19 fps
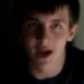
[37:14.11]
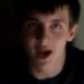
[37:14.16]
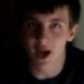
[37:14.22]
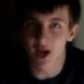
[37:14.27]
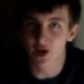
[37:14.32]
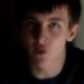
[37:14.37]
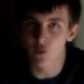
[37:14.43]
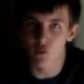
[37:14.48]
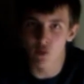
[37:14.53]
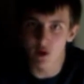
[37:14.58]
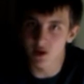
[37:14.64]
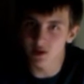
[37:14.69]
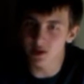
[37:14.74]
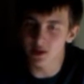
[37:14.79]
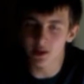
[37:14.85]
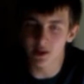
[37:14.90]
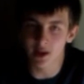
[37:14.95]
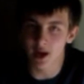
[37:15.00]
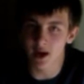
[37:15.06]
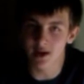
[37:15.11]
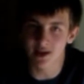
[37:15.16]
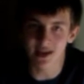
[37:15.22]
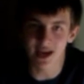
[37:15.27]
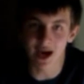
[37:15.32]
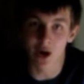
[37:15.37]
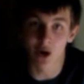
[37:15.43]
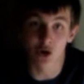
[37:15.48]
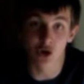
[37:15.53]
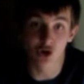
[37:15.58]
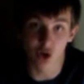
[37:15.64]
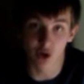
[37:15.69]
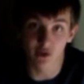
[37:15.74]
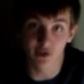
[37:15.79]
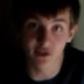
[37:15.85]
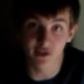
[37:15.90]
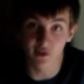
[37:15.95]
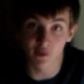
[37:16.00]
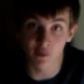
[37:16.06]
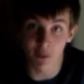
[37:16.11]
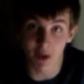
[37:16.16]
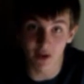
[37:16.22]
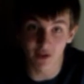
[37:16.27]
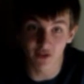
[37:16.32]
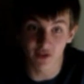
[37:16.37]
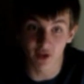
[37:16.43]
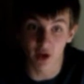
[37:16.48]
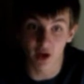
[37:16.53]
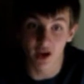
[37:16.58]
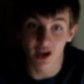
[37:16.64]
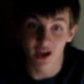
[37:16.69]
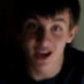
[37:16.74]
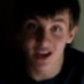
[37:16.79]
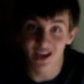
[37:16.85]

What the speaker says: and I really liked how Johnson's Master